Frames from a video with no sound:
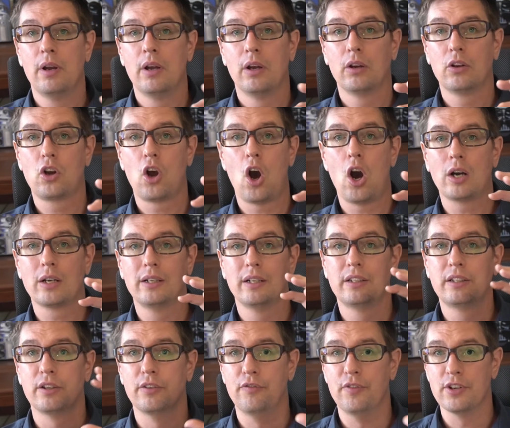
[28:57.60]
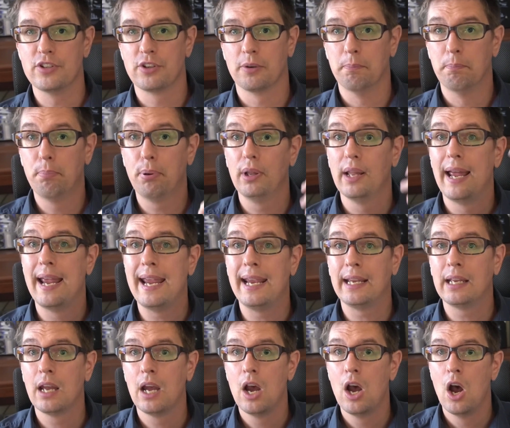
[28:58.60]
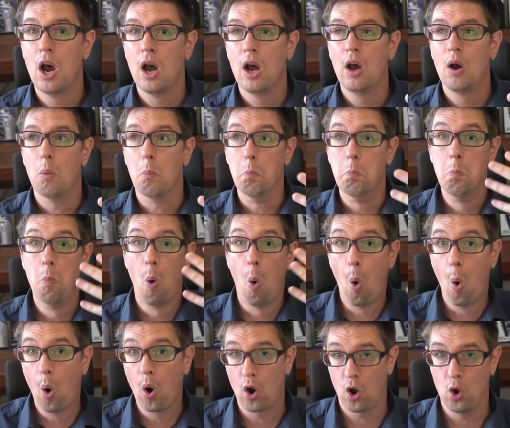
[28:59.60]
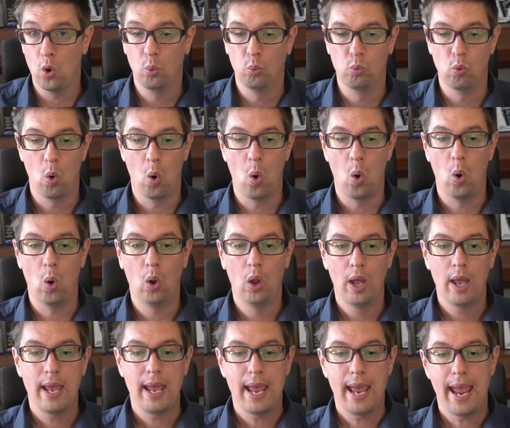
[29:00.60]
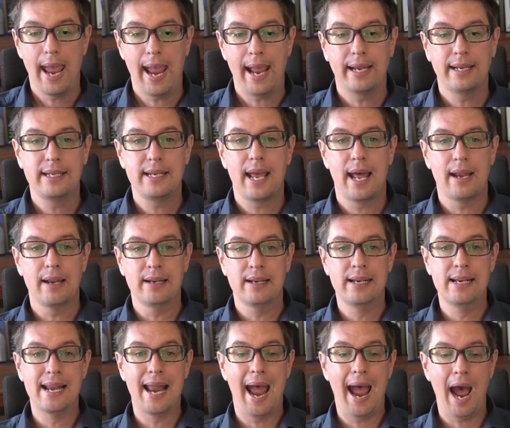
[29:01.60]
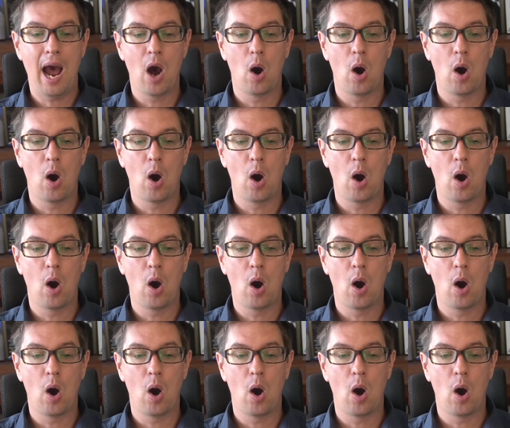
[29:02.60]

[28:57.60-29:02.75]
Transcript: cognitivism playing more a role, and yet now